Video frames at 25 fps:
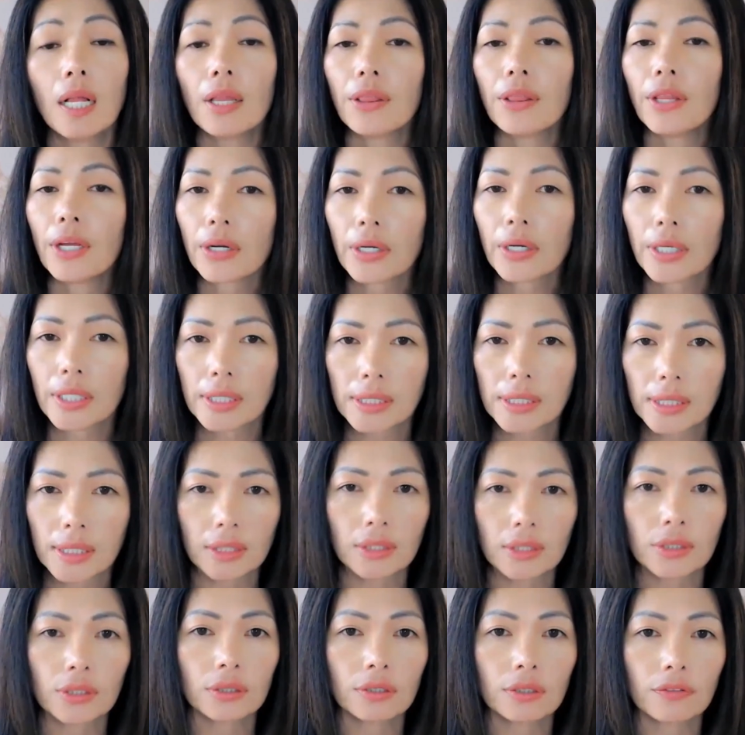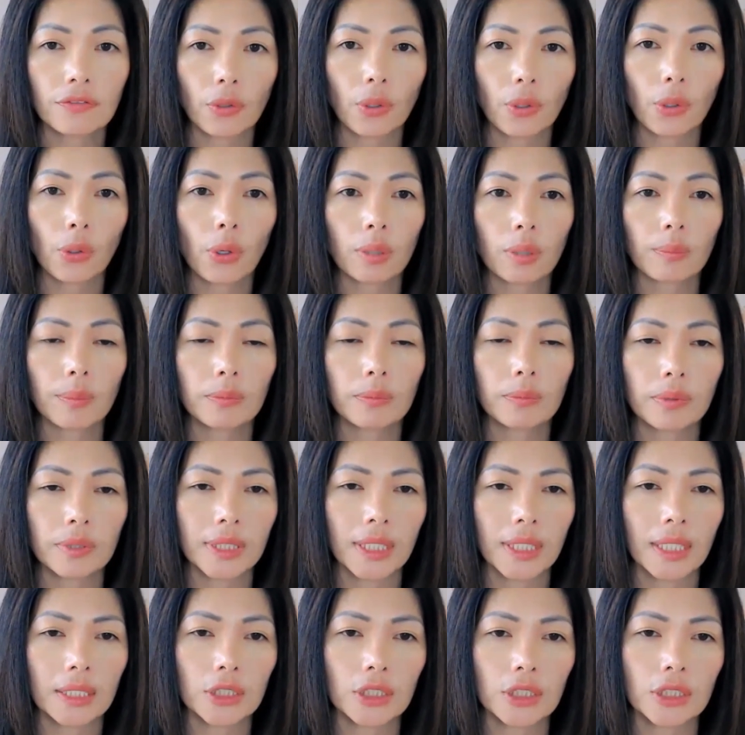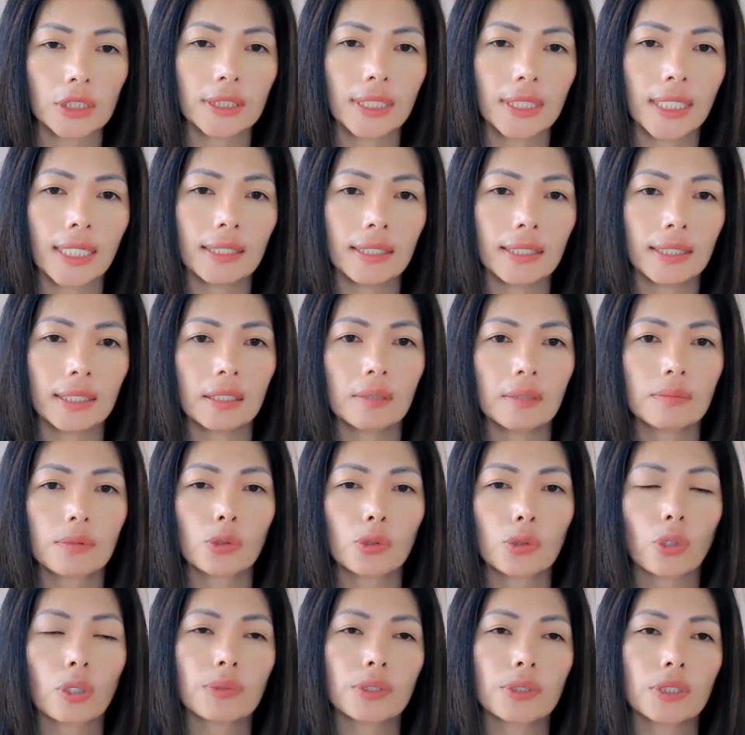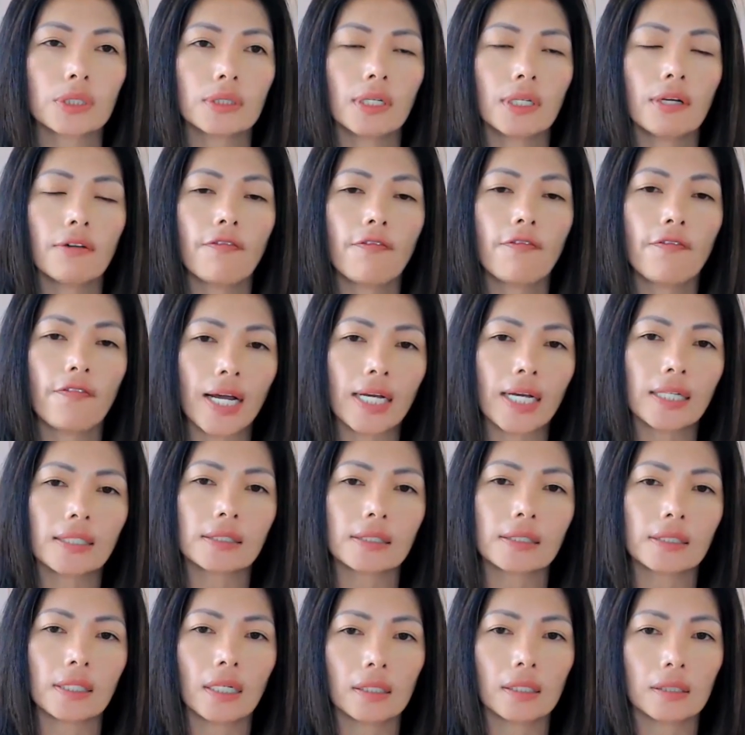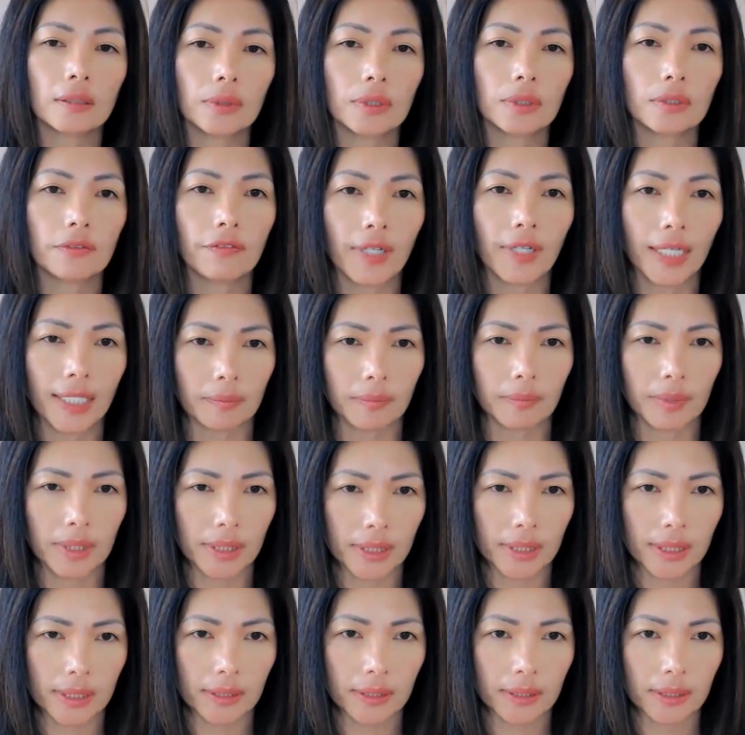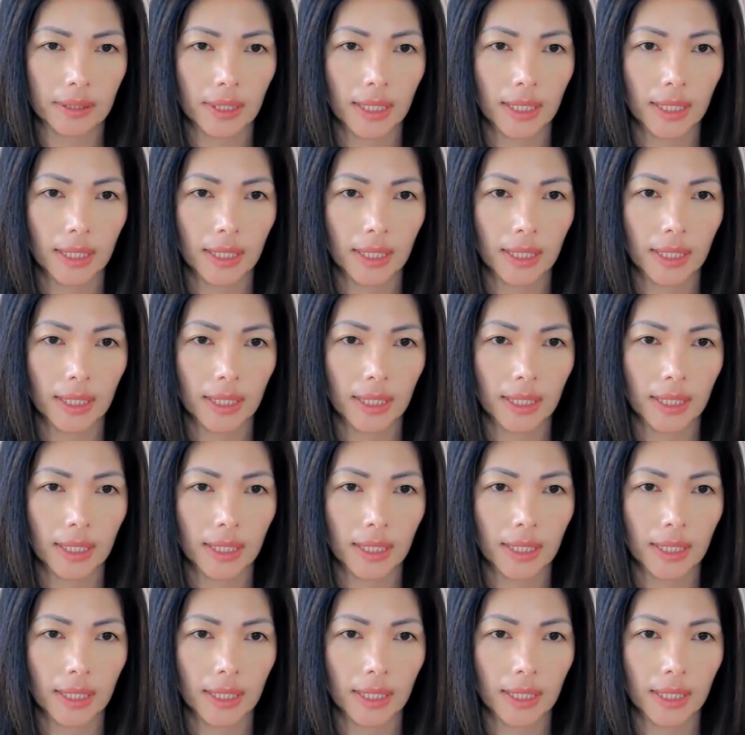They're essential for hormone production and the absorption of fat-soluble vitamins.